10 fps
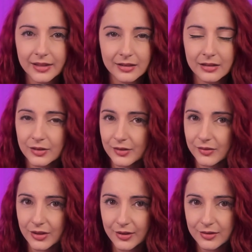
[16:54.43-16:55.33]
like a lot of
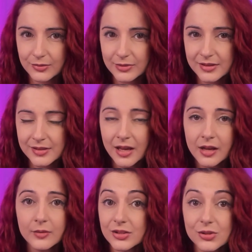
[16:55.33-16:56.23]
the other ones,
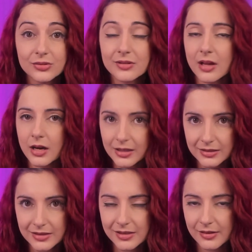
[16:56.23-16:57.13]
due to the
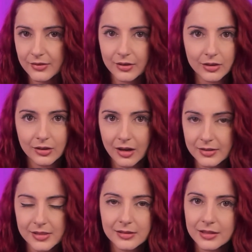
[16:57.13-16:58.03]
hunts that are
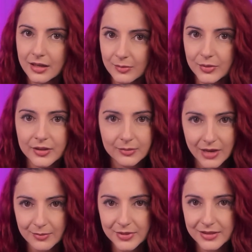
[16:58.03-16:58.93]
constantly up on the
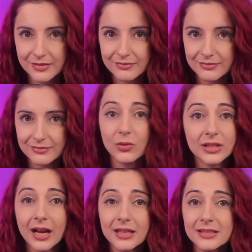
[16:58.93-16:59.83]
maps. What
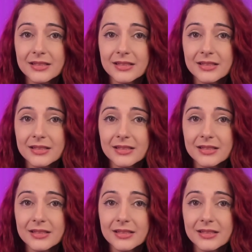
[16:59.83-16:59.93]
I